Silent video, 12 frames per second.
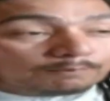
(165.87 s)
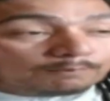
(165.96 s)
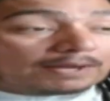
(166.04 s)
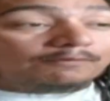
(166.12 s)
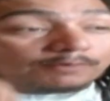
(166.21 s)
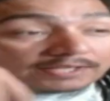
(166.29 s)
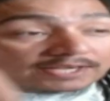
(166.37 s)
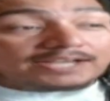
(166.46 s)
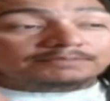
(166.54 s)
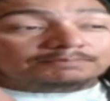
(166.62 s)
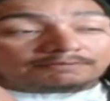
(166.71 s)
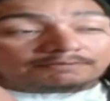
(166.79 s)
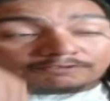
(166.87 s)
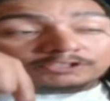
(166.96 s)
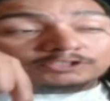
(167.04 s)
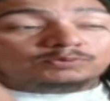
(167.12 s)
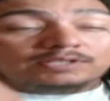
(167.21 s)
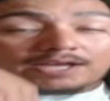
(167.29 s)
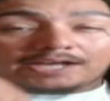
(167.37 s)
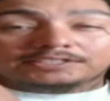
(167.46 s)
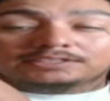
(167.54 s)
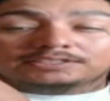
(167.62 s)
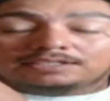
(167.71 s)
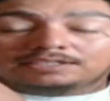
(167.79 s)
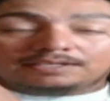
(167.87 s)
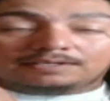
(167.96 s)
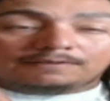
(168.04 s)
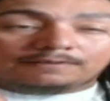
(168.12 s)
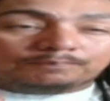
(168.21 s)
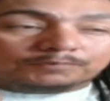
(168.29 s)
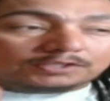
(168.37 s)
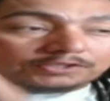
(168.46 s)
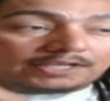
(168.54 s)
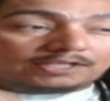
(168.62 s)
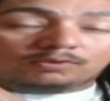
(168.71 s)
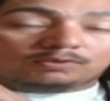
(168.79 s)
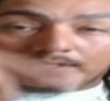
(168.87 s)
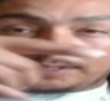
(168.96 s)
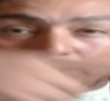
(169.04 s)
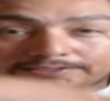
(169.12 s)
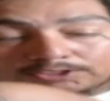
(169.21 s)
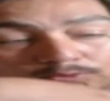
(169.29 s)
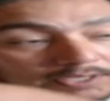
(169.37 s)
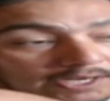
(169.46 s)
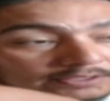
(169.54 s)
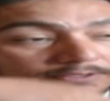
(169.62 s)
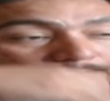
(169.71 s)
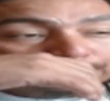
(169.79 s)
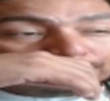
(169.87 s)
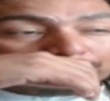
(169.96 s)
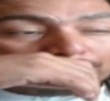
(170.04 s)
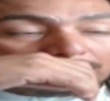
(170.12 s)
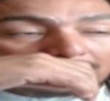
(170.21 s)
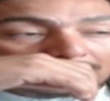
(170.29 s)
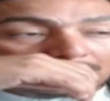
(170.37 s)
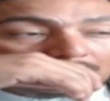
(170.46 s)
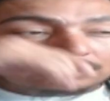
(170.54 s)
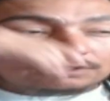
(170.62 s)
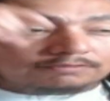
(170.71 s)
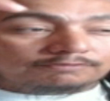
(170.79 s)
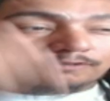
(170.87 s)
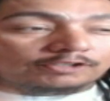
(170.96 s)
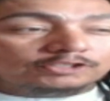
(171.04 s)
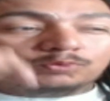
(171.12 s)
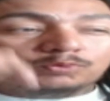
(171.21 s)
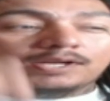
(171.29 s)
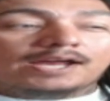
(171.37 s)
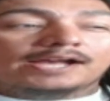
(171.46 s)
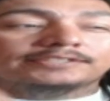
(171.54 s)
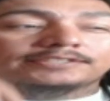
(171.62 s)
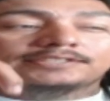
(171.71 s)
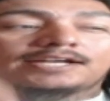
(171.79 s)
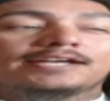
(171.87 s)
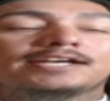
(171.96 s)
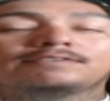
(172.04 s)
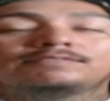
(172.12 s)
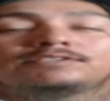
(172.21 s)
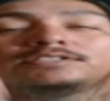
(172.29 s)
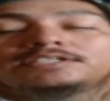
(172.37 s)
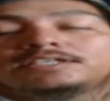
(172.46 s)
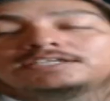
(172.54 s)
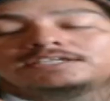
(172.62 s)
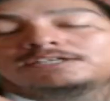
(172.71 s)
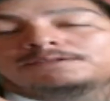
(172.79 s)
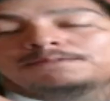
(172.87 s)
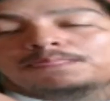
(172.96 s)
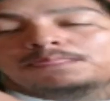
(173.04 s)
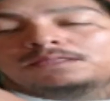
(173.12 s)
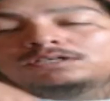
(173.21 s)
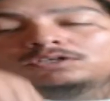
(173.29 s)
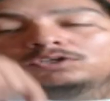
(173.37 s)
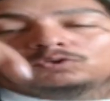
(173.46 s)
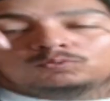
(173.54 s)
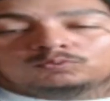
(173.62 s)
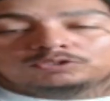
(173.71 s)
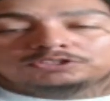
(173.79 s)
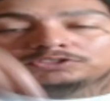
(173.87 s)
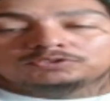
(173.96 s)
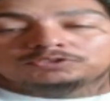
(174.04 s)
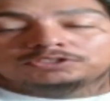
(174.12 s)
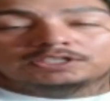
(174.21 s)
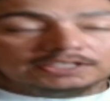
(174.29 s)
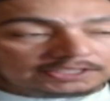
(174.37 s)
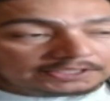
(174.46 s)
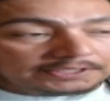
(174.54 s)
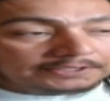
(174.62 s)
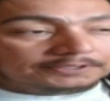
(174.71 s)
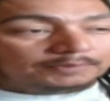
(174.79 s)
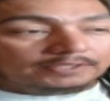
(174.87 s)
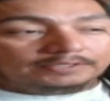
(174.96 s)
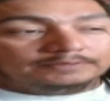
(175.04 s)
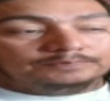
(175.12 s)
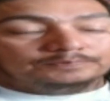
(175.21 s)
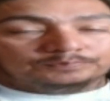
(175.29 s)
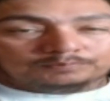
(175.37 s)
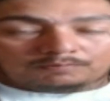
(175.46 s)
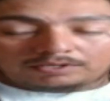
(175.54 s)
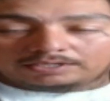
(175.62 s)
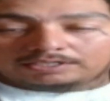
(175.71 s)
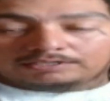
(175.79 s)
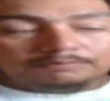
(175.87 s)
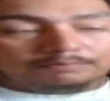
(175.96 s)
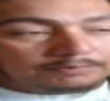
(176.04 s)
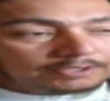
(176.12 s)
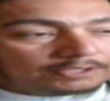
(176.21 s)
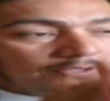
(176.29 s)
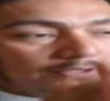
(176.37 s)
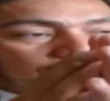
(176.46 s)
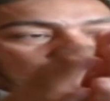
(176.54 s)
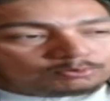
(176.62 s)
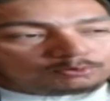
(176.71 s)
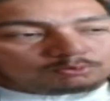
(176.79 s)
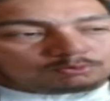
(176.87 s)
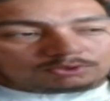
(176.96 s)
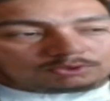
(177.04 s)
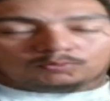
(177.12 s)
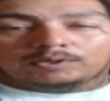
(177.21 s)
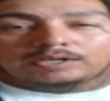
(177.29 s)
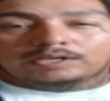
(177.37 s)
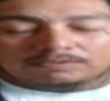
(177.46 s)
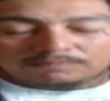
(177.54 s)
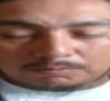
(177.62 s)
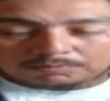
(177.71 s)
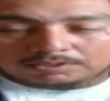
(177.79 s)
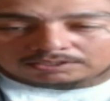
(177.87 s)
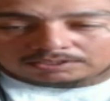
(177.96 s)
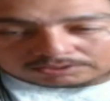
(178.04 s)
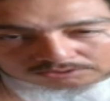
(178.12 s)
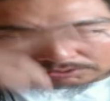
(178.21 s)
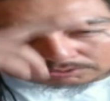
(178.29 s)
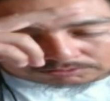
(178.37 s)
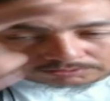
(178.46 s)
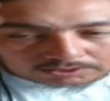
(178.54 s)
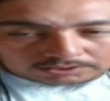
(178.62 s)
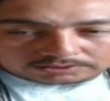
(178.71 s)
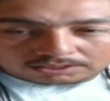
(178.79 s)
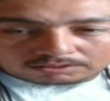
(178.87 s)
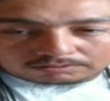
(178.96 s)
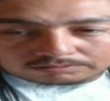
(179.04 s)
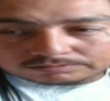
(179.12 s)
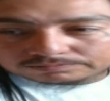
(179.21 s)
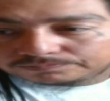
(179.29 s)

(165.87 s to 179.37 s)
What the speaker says: my reaction, my first reaction channel, and that's his reaction. The first reaction I ever did was to Young Iggz, man. And then from there, it went, you feel me? So, yeah, shut up.